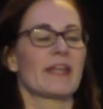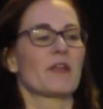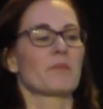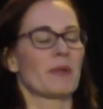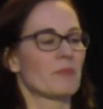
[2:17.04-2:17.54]

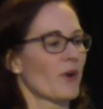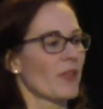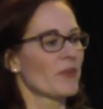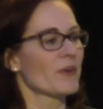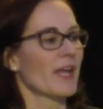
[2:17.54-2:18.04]
my
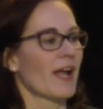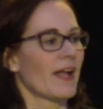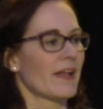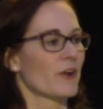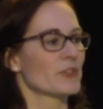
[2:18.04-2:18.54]
brother and
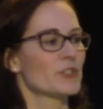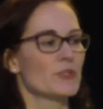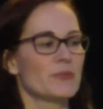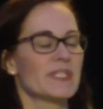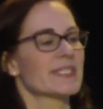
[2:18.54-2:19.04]
I are two
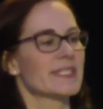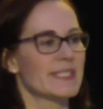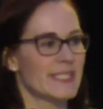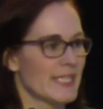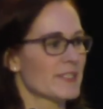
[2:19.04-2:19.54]

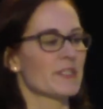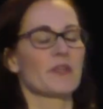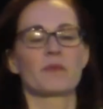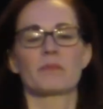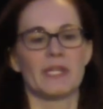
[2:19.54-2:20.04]
distinct
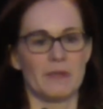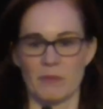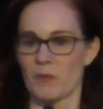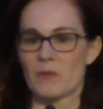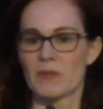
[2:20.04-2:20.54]

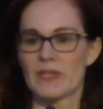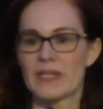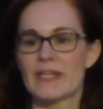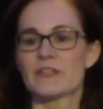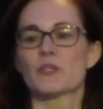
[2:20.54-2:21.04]
people.
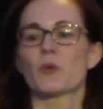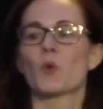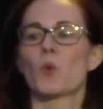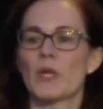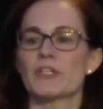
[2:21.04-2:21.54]
So,
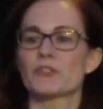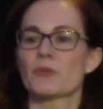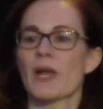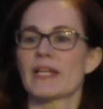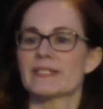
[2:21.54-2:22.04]
quit
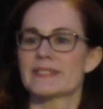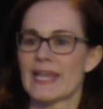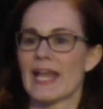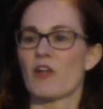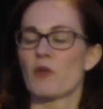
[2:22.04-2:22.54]
trying to
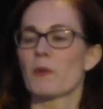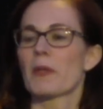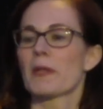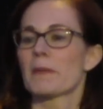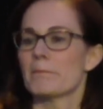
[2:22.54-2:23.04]
tell
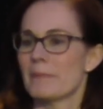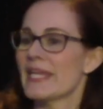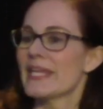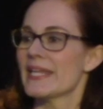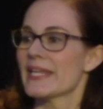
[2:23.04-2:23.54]

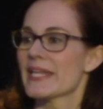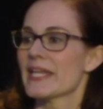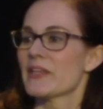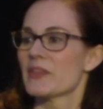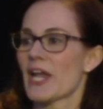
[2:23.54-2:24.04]
me
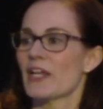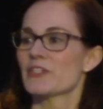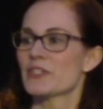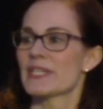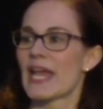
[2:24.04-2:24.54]
that I
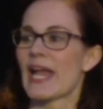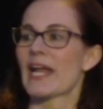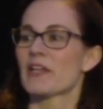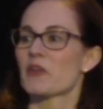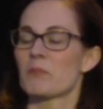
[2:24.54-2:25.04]
should tag
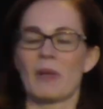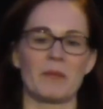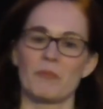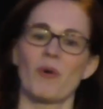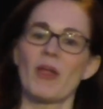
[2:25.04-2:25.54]
my
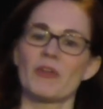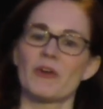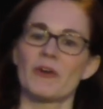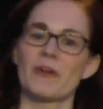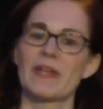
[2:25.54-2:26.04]

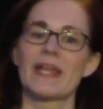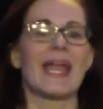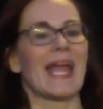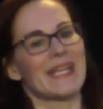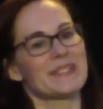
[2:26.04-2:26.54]
brother
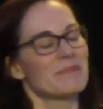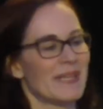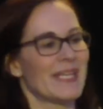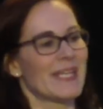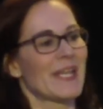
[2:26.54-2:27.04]
as
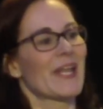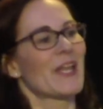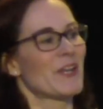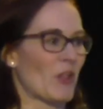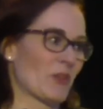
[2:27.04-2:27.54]
me
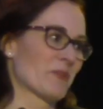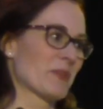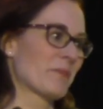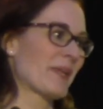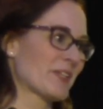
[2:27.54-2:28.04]
in all of the
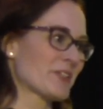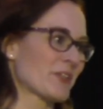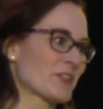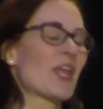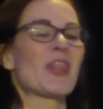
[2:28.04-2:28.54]

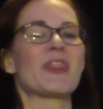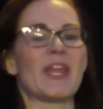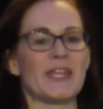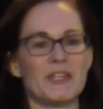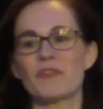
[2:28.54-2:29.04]
pictures.
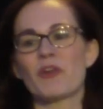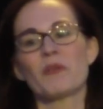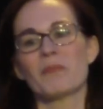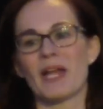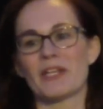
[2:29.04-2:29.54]
Thank you very
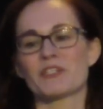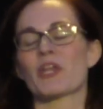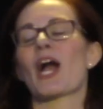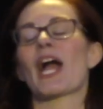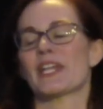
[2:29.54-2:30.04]
much.
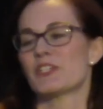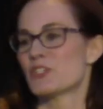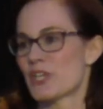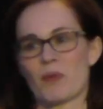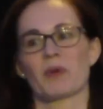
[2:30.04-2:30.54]
I had
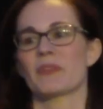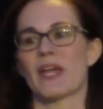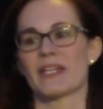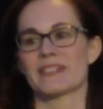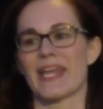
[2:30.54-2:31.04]
showered
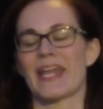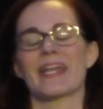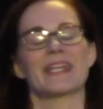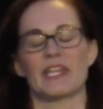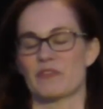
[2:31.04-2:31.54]
that day
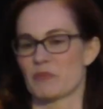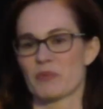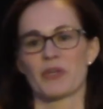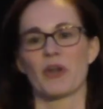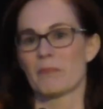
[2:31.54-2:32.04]
and even
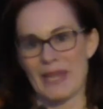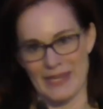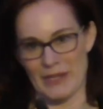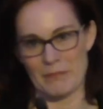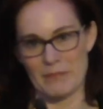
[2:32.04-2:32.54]
put on makeup.